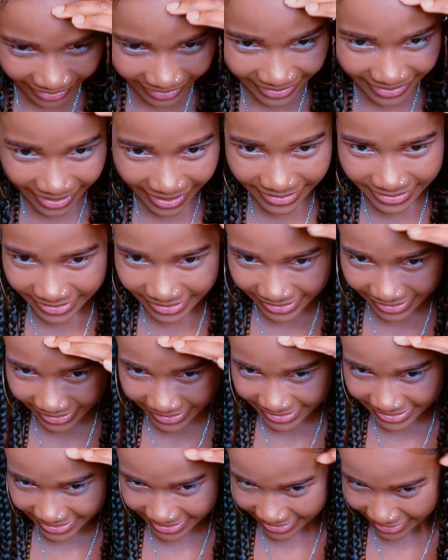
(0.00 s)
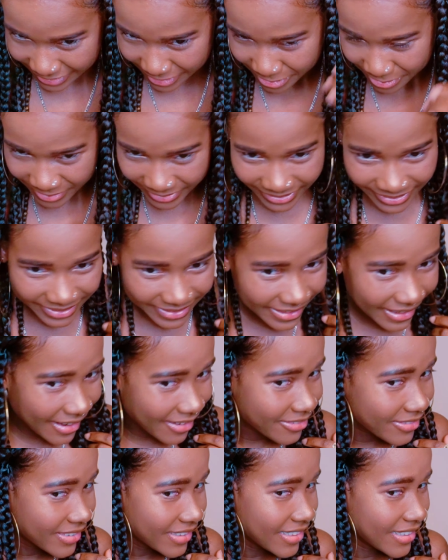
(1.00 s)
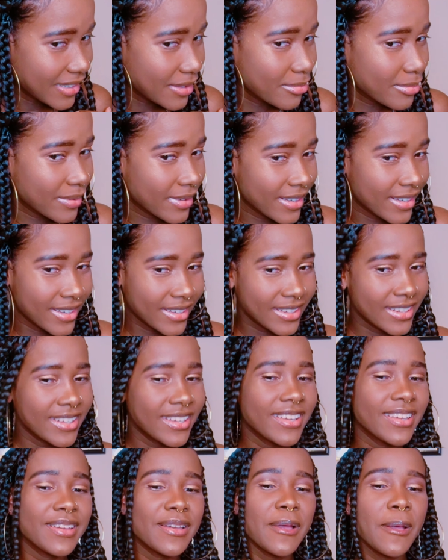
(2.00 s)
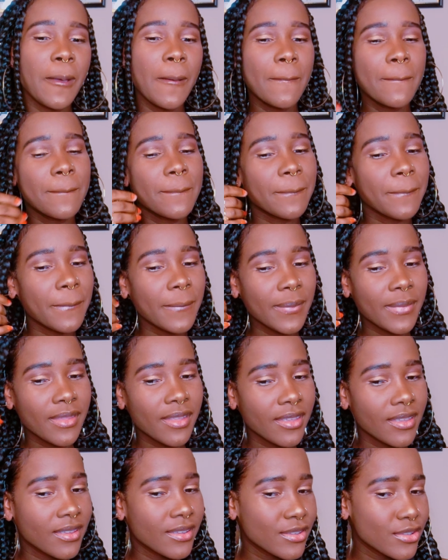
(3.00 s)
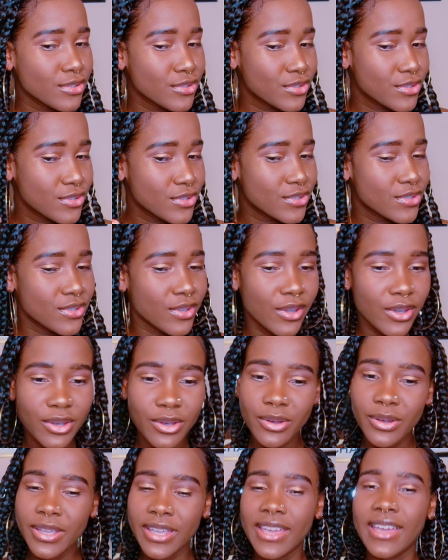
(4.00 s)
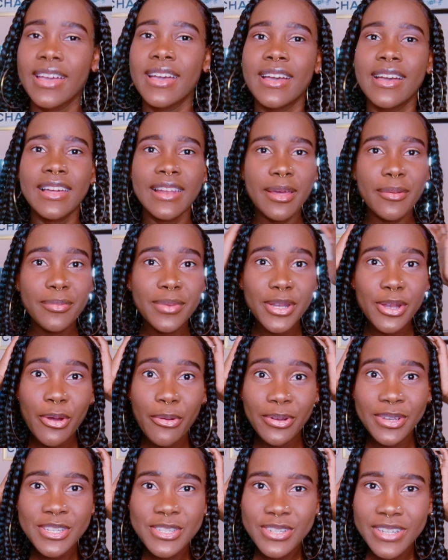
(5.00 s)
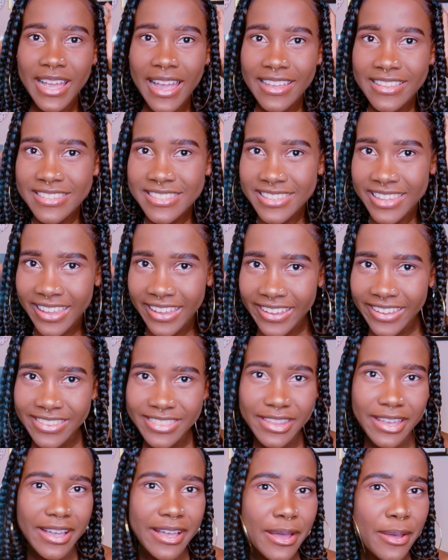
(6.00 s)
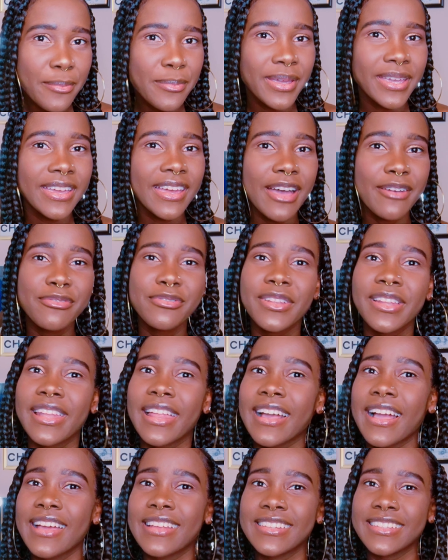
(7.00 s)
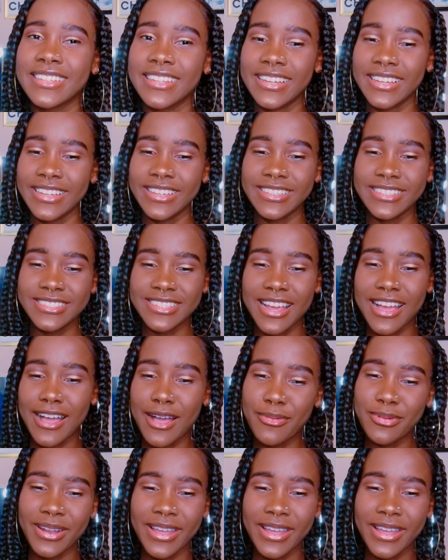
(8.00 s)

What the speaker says: I kind of like did them, but not really. But so yeah, let me know what you guys think in the comment. I feel like I did a good job.